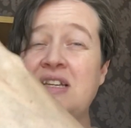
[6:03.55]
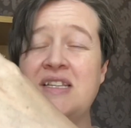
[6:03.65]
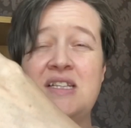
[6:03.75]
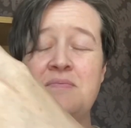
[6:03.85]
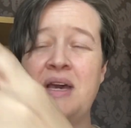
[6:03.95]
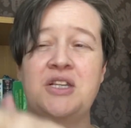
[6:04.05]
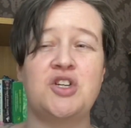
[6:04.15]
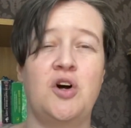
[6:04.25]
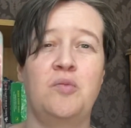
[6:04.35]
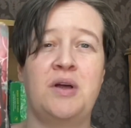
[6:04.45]
I didn't manage a
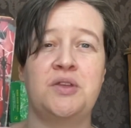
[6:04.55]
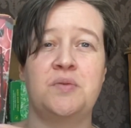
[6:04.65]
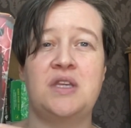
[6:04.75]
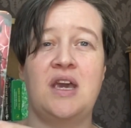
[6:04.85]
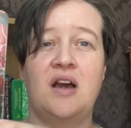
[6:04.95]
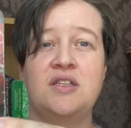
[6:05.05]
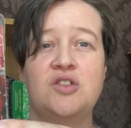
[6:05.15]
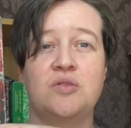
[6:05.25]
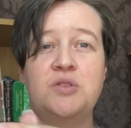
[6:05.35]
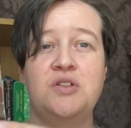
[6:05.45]
whole month with it. I
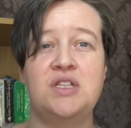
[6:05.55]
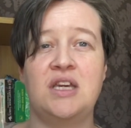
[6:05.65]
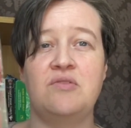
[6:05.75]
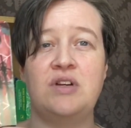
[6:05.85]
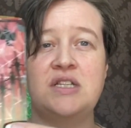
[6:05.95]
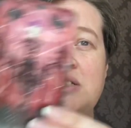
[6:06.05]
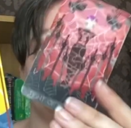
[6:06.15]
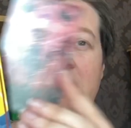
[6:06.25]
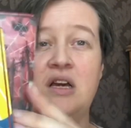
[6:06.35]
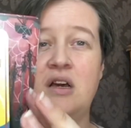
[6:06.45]
stopped using it
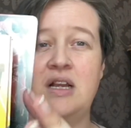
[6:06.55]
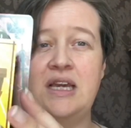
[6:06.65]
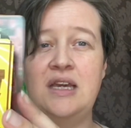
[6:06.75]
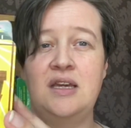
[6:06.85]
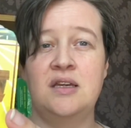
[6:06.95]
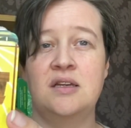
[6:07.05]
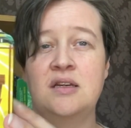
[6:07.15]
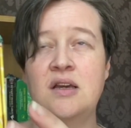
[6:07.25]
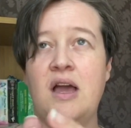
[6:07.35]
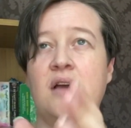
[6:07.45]
reasonably early.
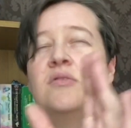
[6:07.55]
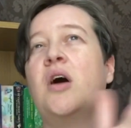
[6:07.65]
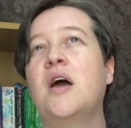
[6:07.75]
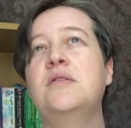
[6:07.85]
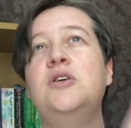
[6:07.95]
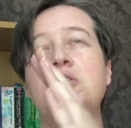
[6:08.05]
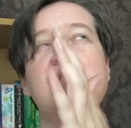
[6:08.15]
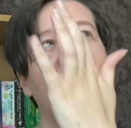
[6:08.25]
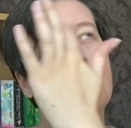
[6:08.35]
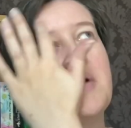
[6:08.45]
I used
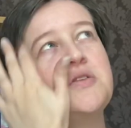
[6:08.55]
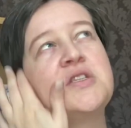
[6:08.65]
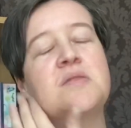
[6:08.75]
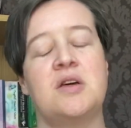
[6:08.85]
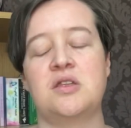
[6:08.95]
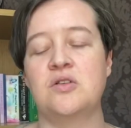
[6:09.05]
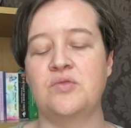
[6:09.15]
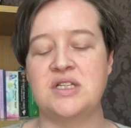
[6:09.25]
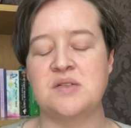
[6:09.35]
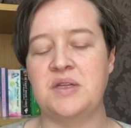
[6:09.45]
it for most of the month, not
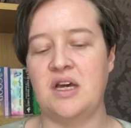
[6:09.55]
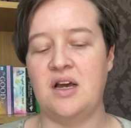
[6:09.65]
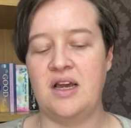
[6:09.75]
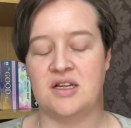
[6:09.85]
reasonably early.